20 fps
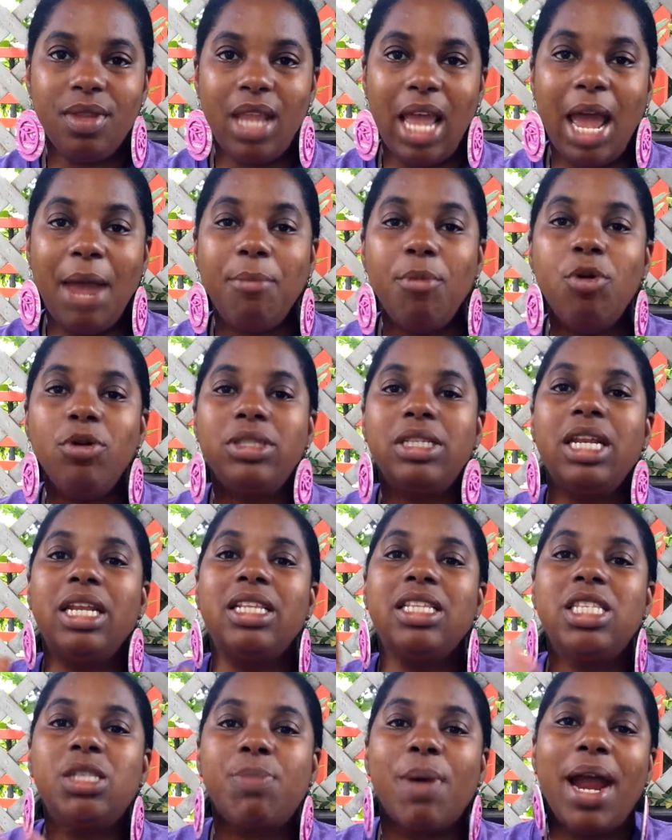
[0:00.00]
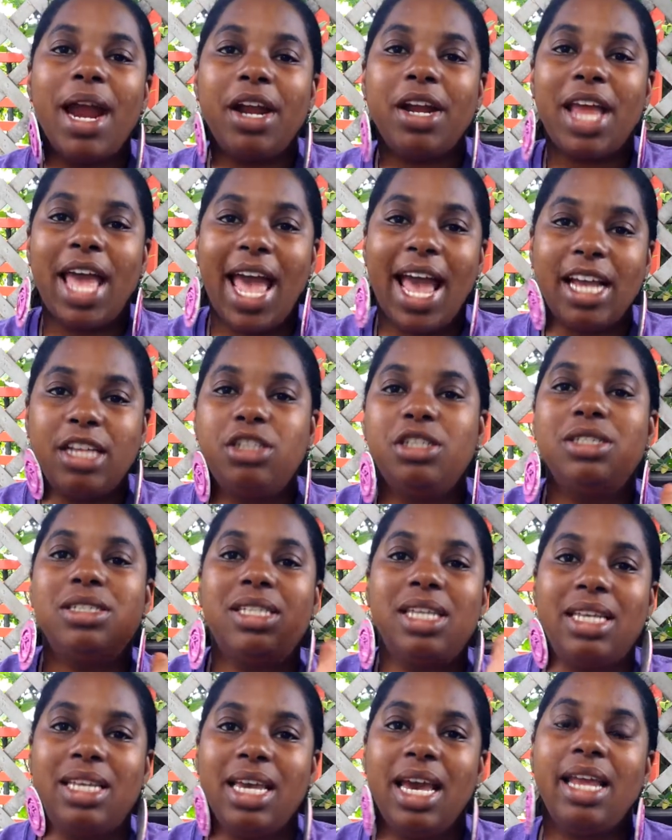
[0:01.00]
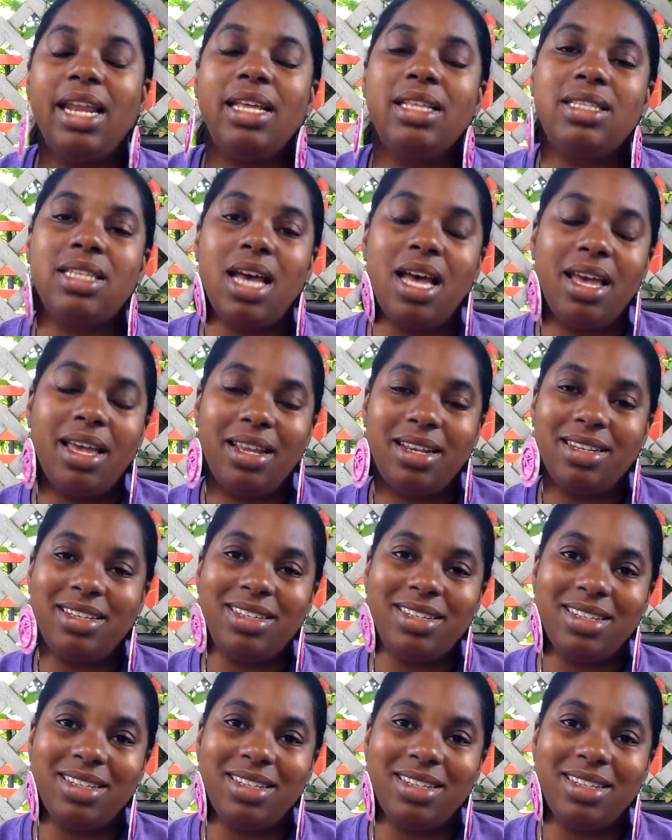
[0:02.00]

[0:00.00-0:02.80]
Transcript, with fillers: I moved in inspired action to get it done.